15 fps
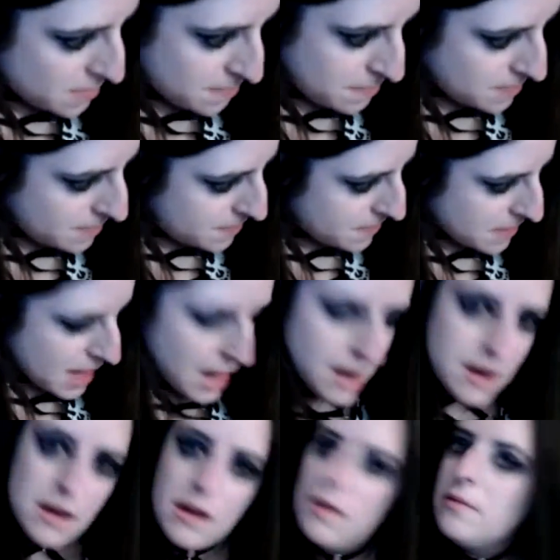I don't know.
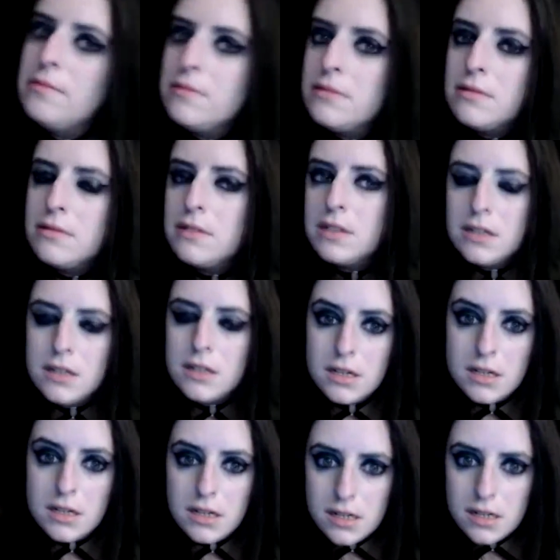
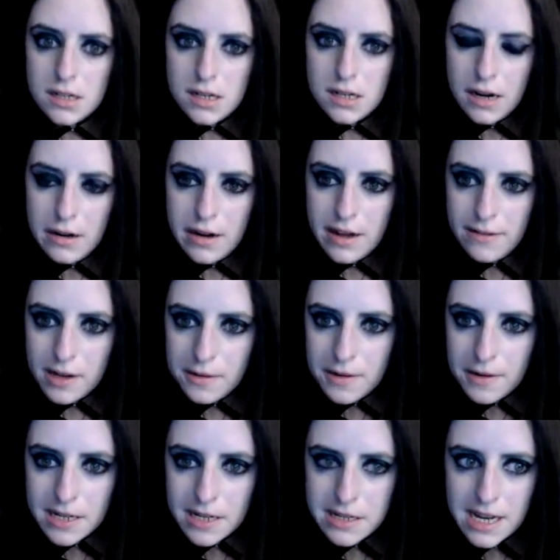I don't have any way to
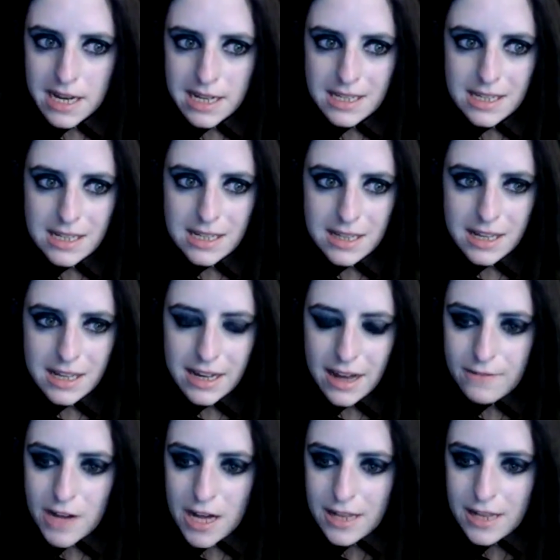test it. Like, I've
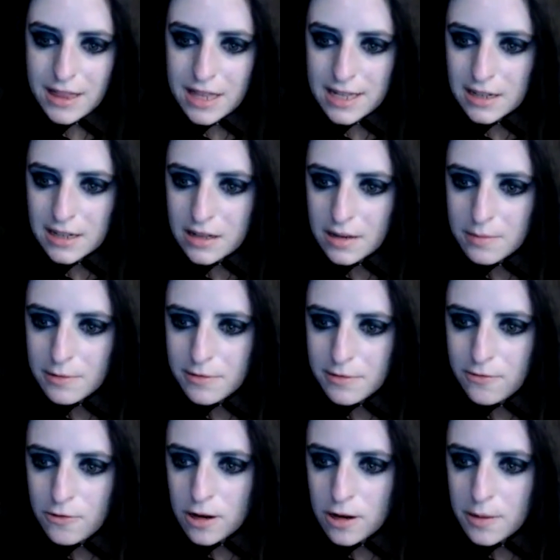gotten things on there before,
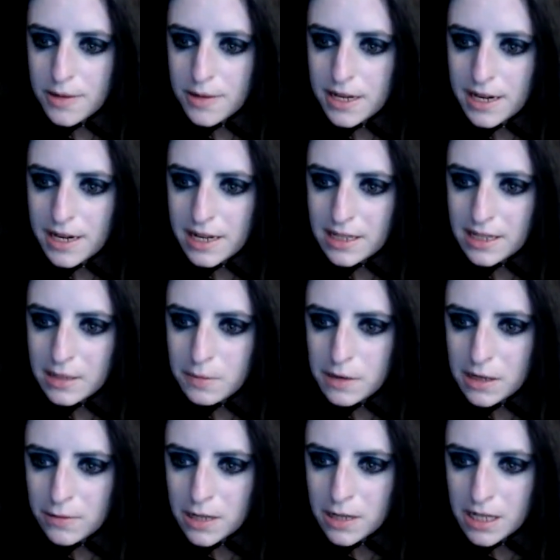but it's been a really
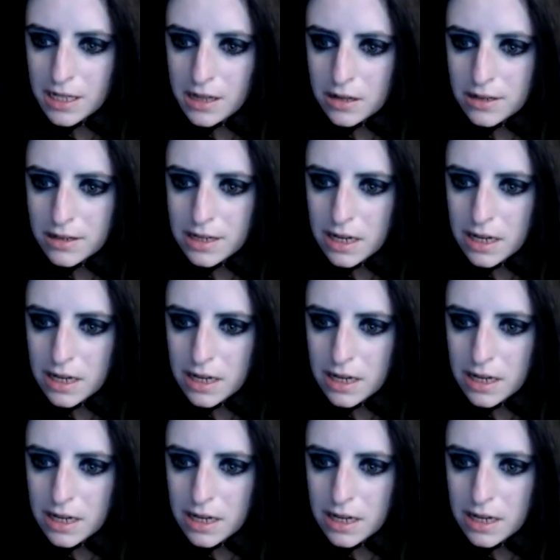long time.